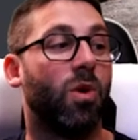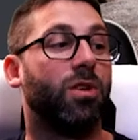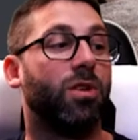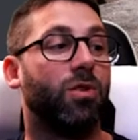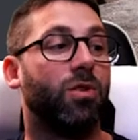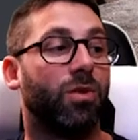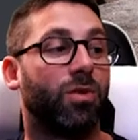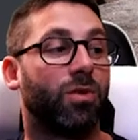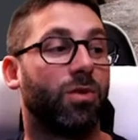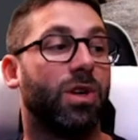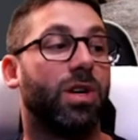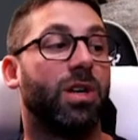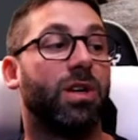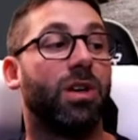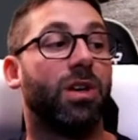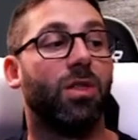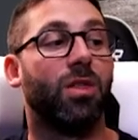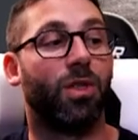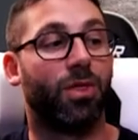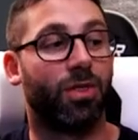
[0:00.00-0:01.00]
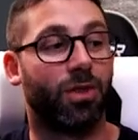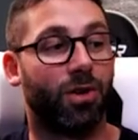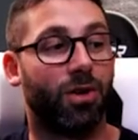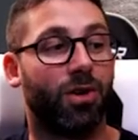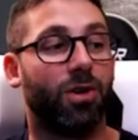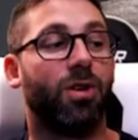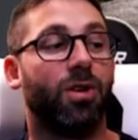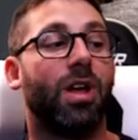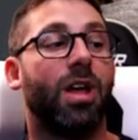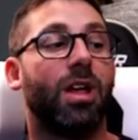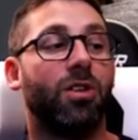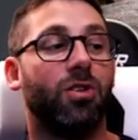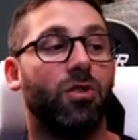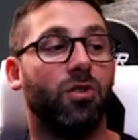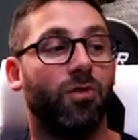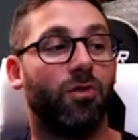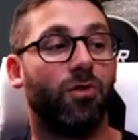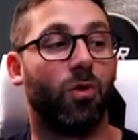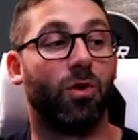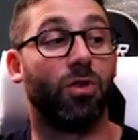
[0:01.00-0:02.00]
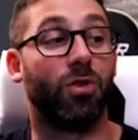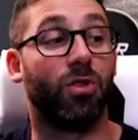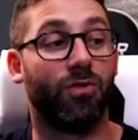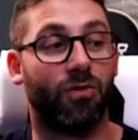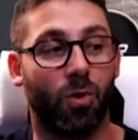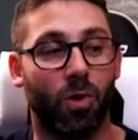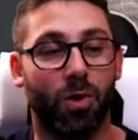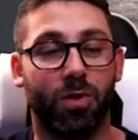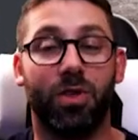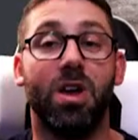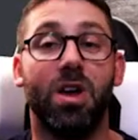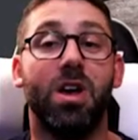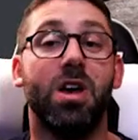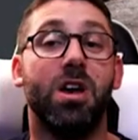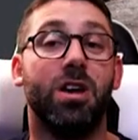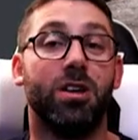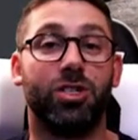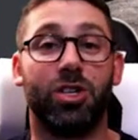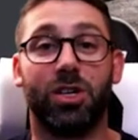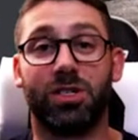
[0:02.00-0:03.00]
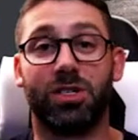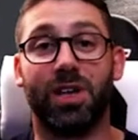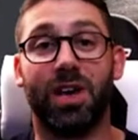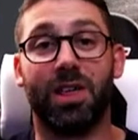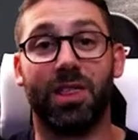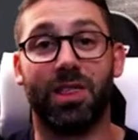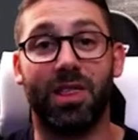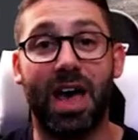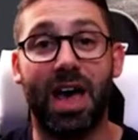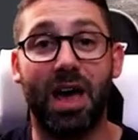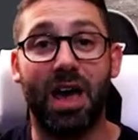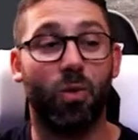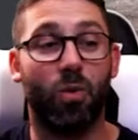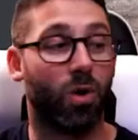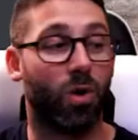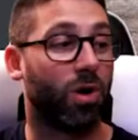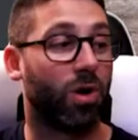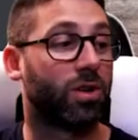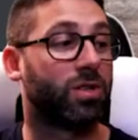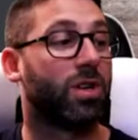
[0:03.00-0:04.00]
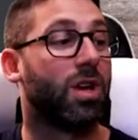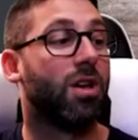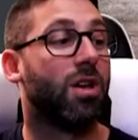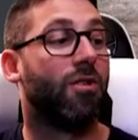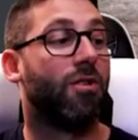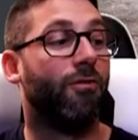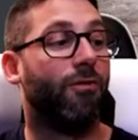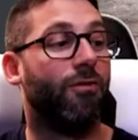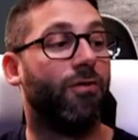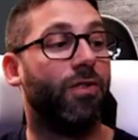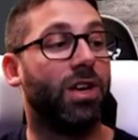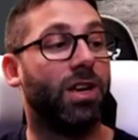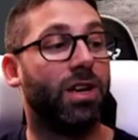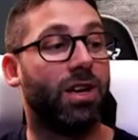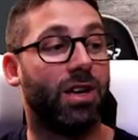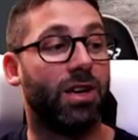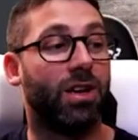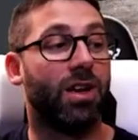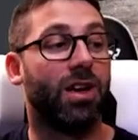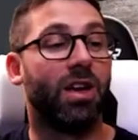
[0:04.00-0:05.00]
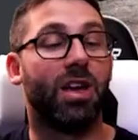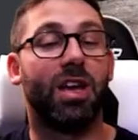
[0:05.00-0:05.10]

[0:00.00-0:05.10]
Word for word: one, U3 the third, and U4 the fourth. Just like that works, V